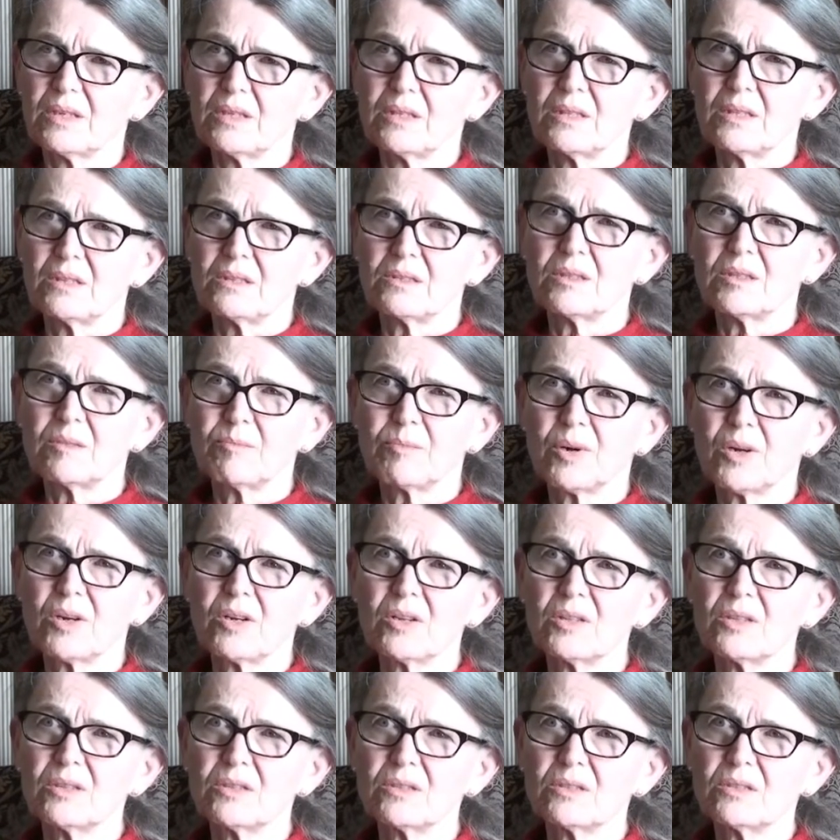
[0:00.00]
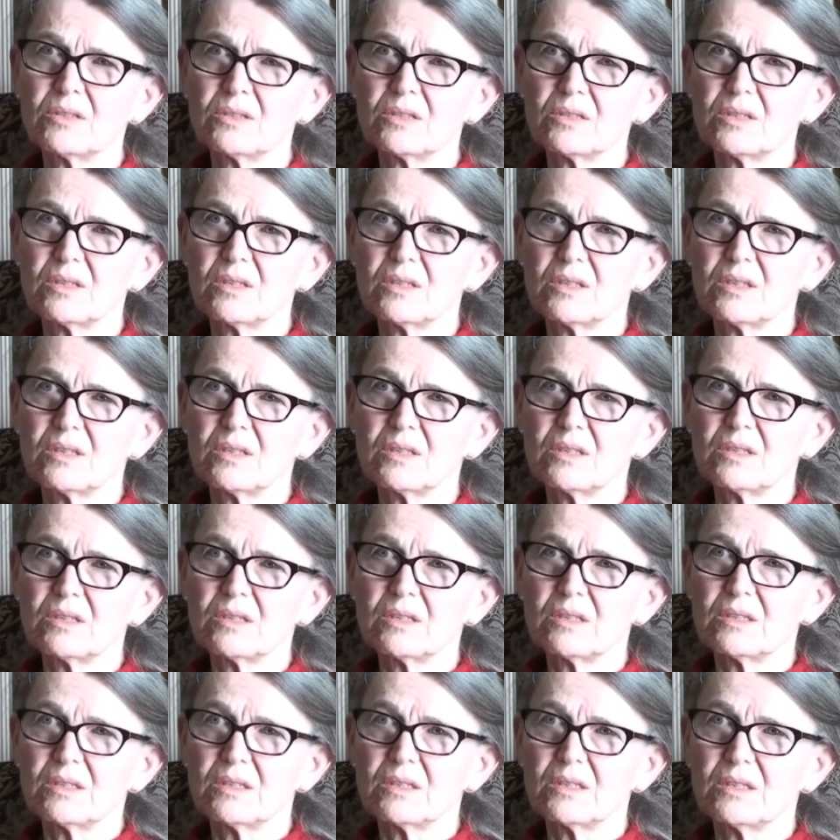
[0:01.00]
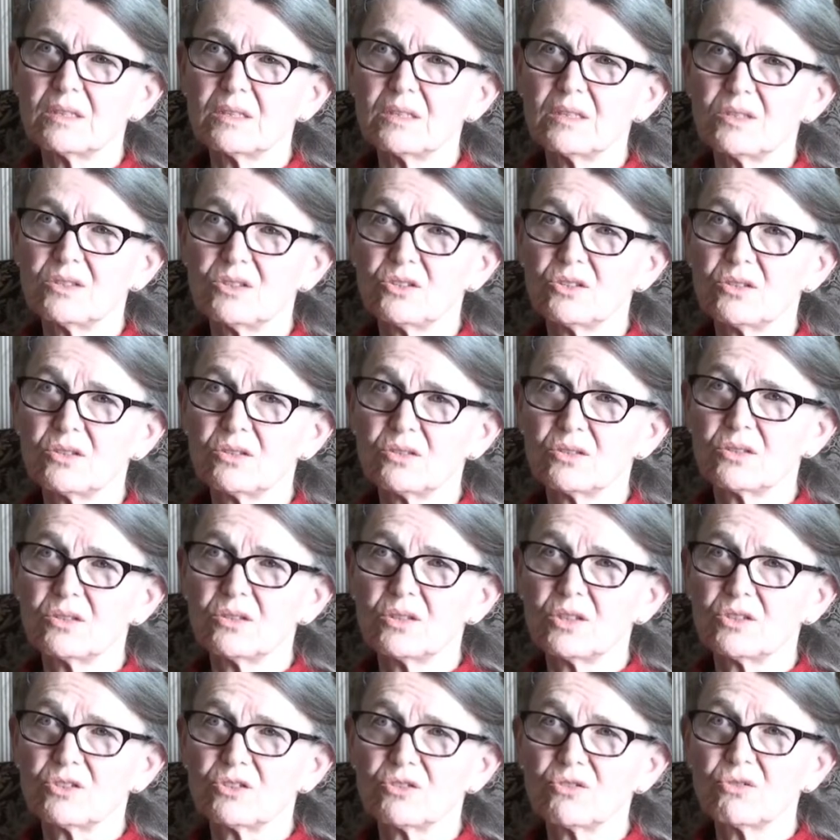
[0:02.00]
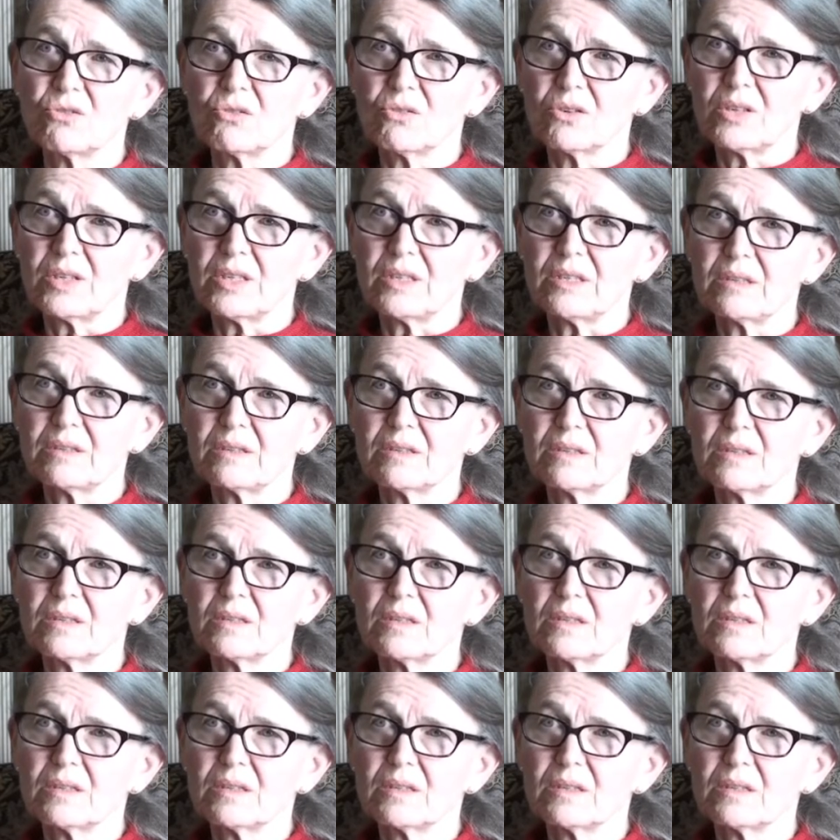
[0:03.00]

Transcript: This part of this is uh, is the story